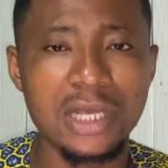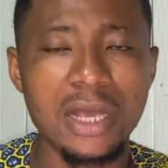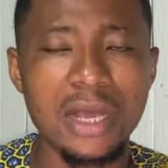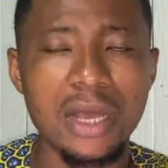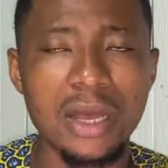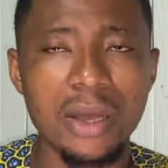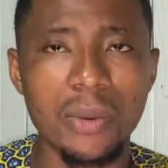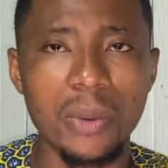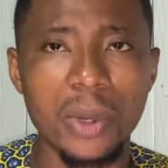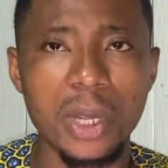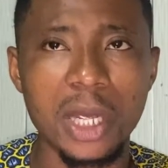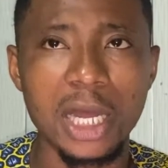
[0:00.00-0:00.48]

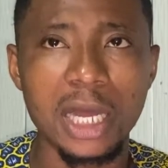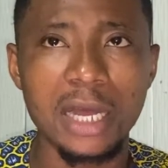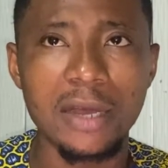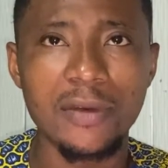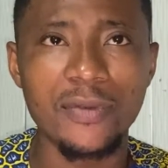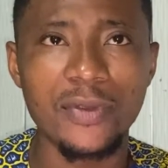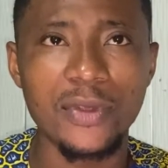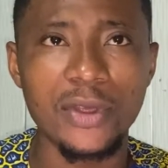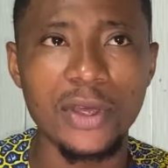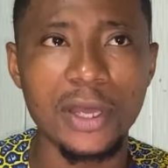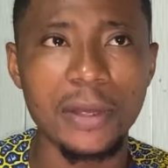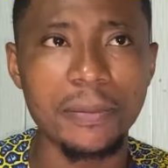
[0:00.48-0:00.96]
We have
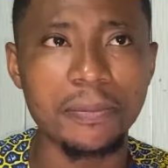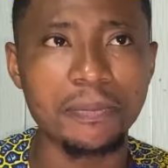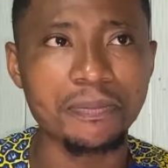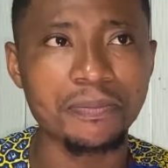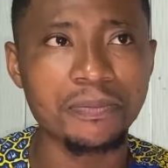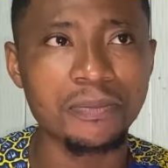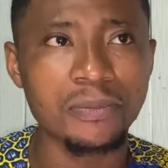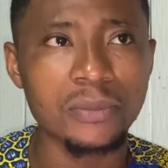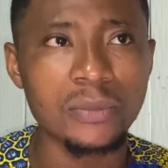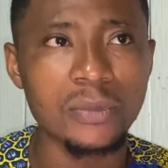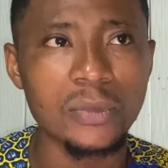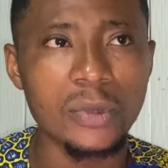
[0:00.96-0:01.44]

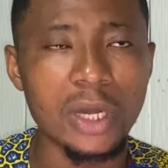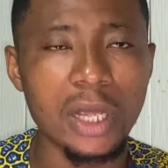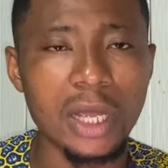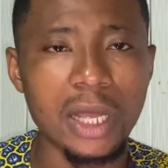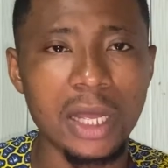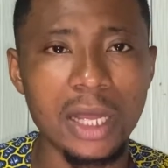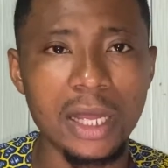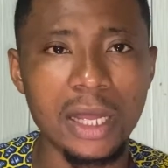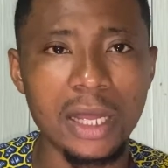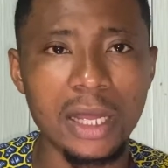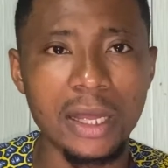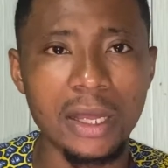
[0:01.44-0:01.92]

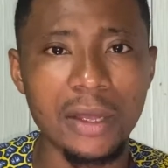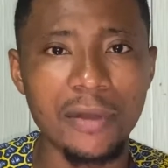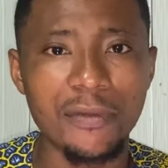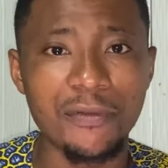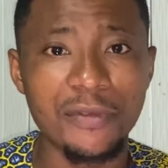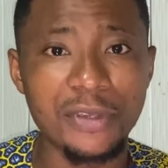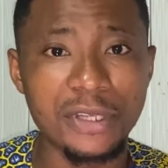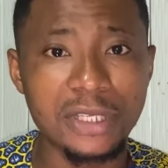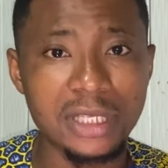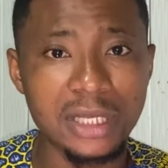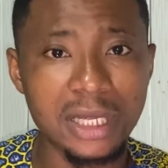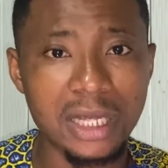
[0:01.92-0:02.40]

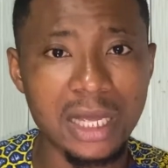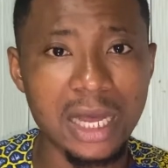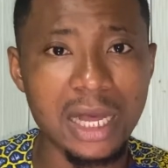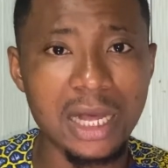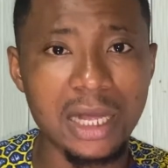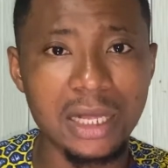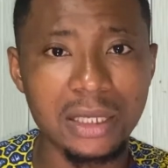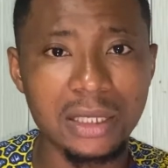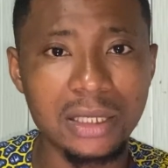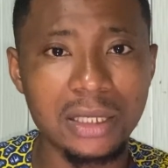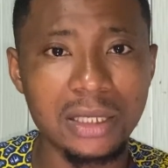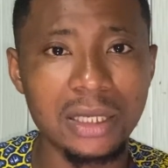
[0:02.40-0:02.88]
B.E.C.E.
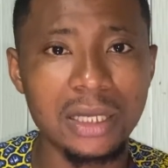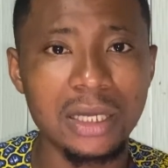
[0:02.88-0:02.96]
Calc.